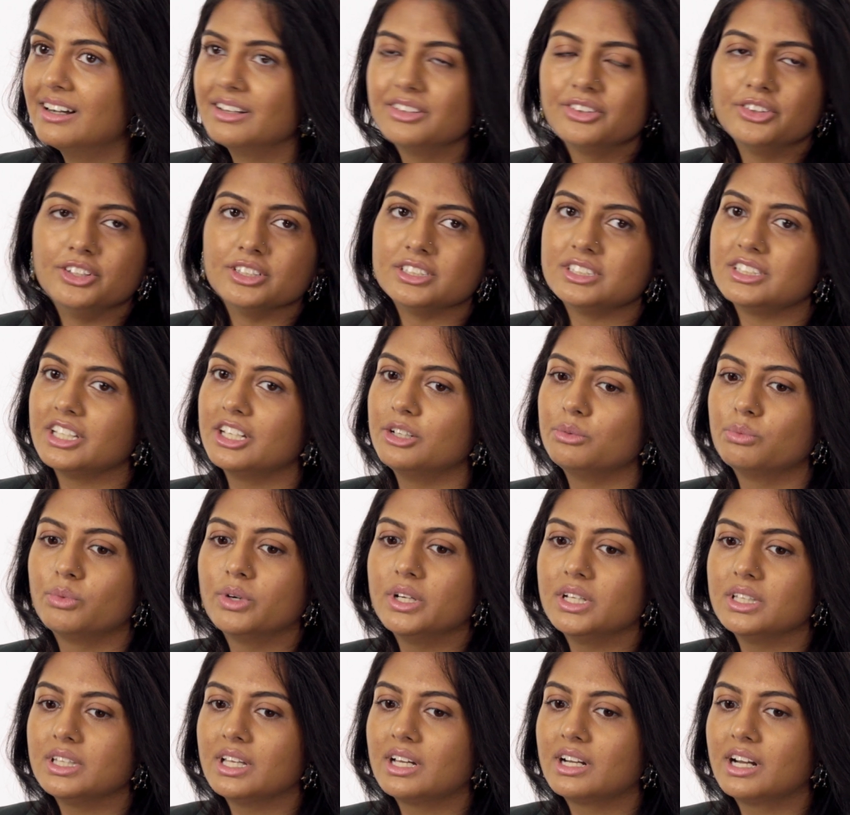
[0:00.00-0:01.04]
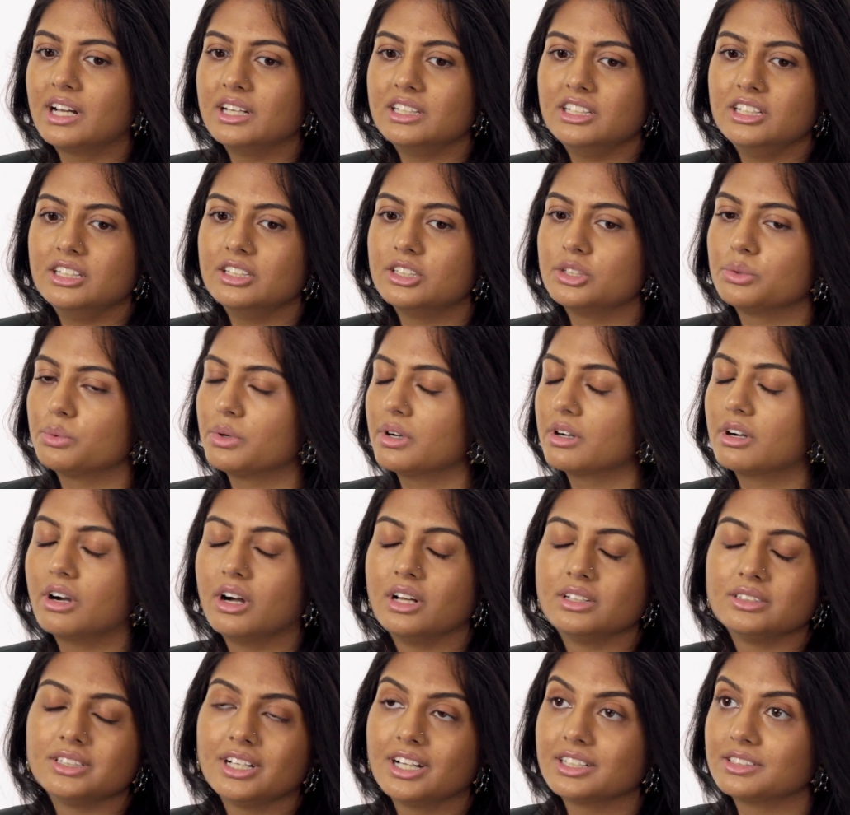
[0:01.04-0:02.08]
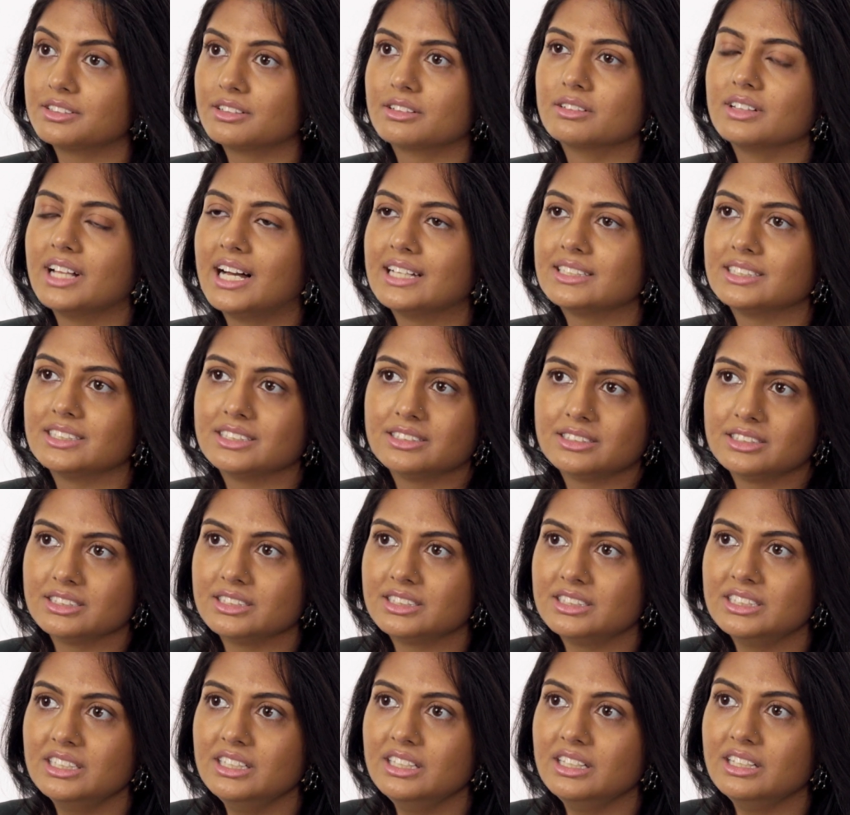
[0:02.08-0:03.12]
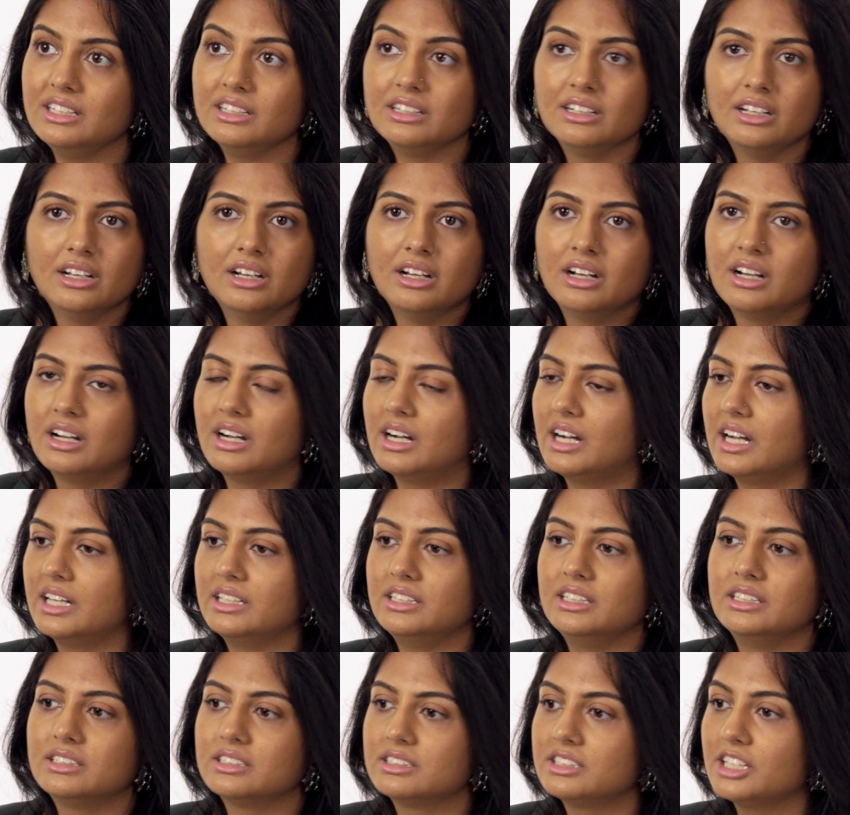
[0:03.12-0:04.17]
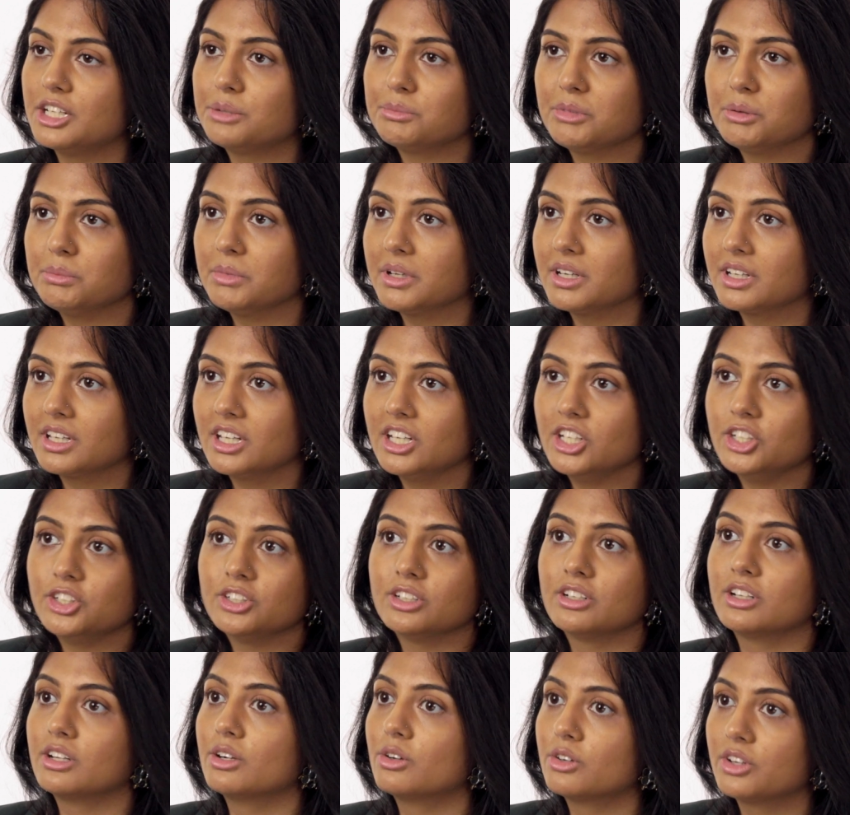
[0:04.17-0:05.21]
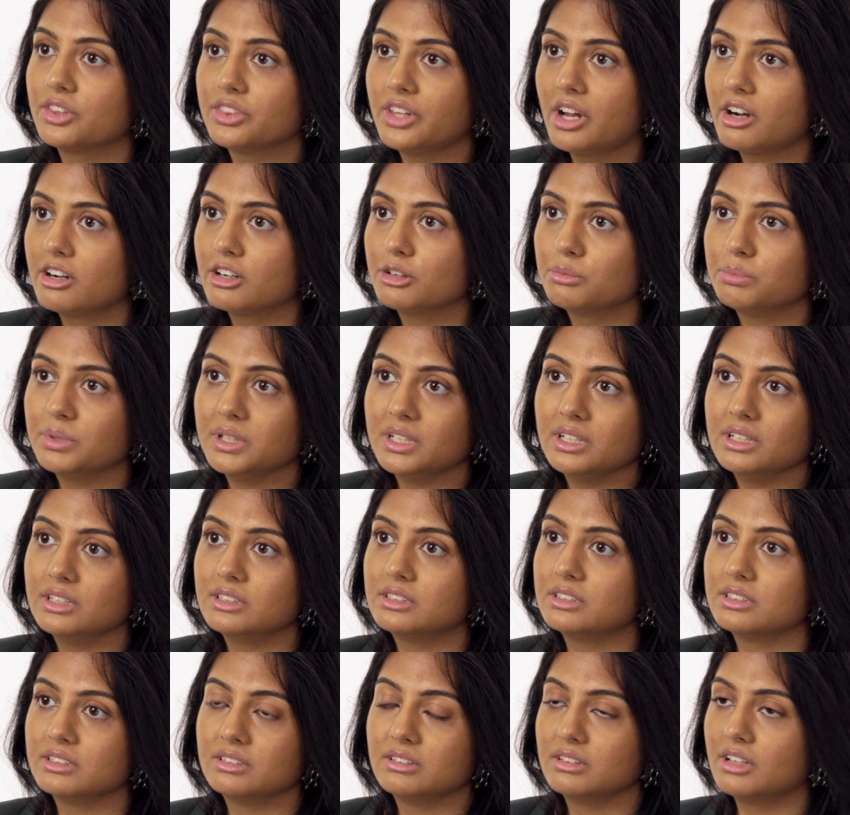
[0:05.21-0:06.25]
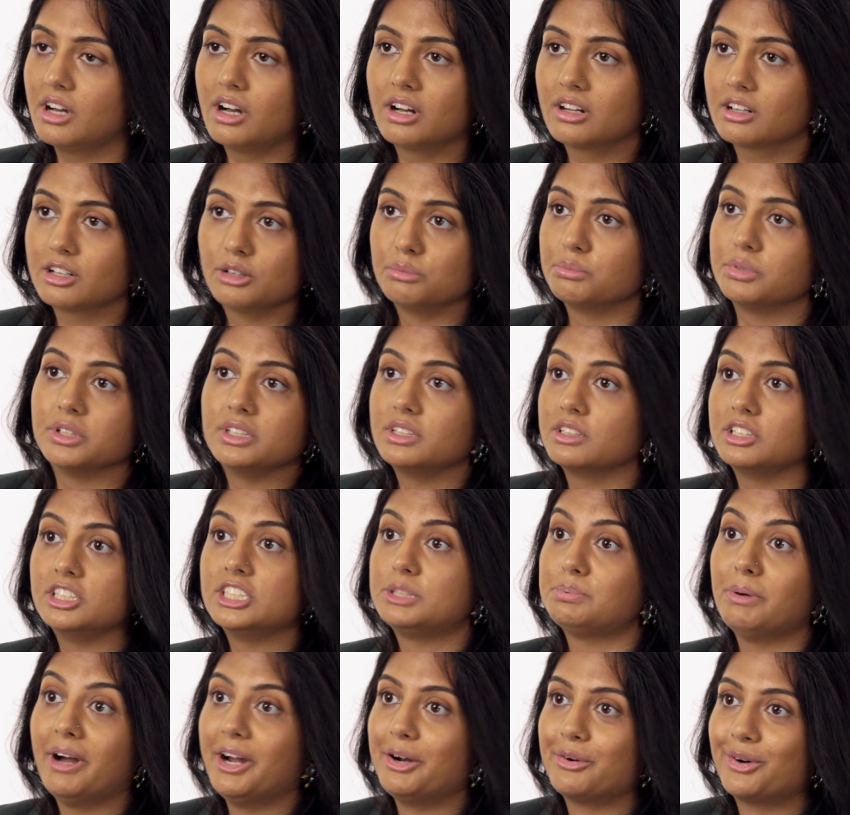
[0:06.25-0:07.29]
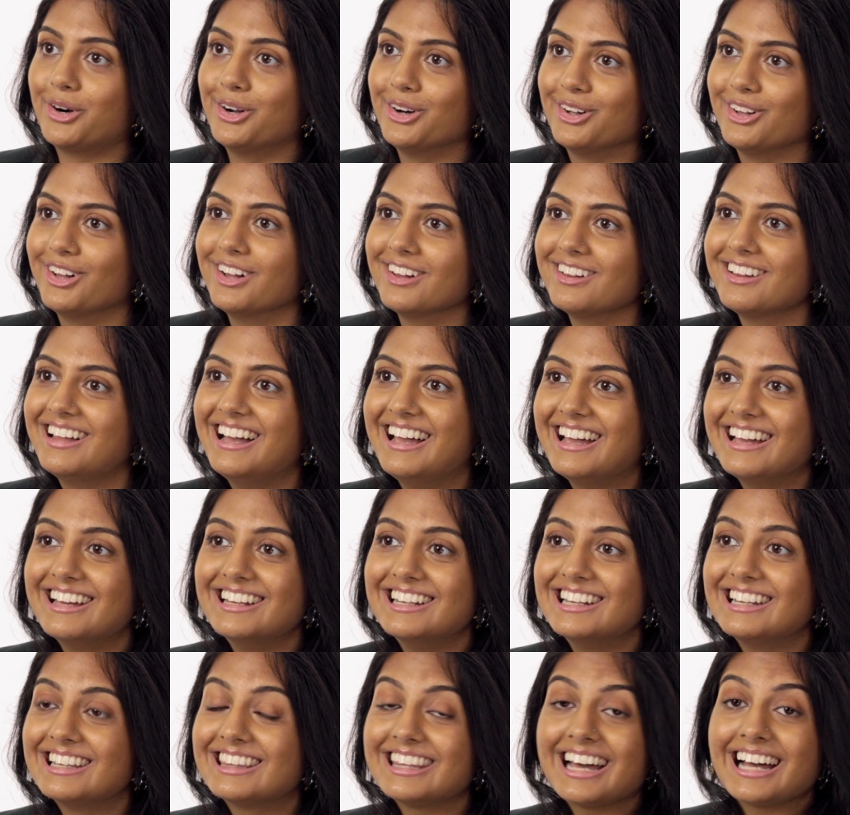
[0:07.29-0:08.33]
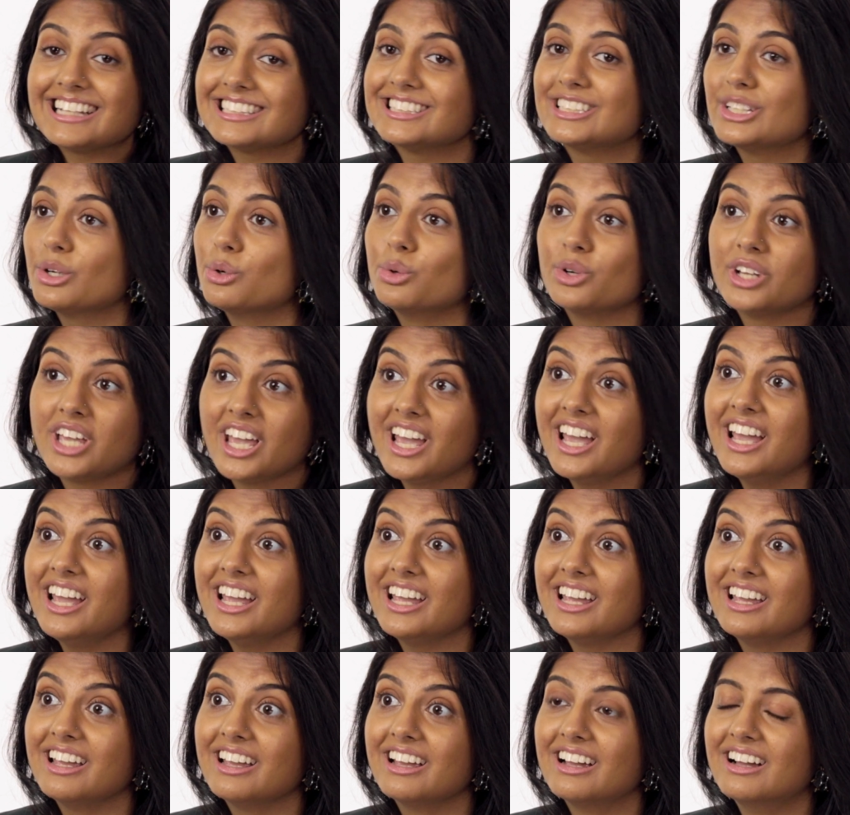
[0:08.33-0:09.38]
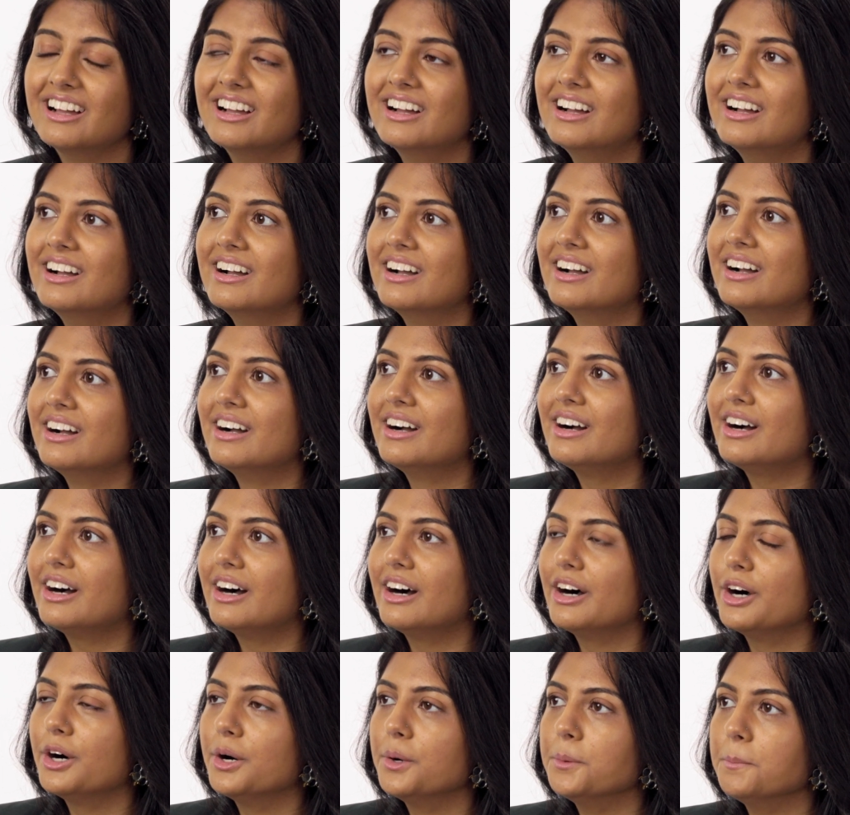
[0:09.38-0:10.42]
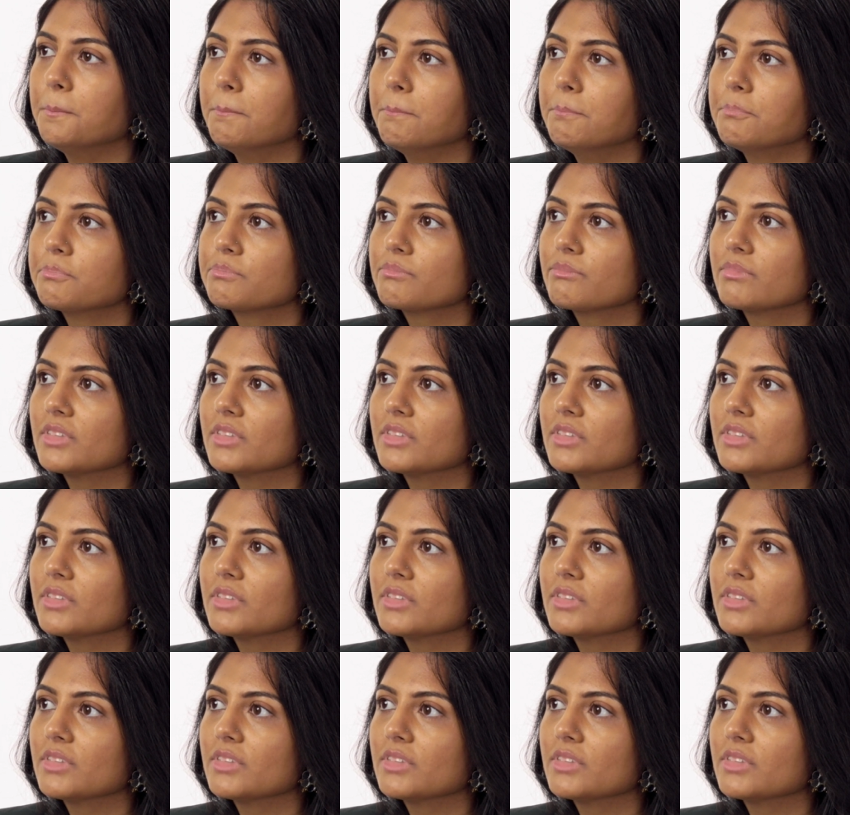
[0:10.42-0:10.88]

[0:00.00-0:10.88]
The same way that I need to wear contacts or glasses to see, I need to take my medication and go to therapy to not completely spiral, and that's okay. And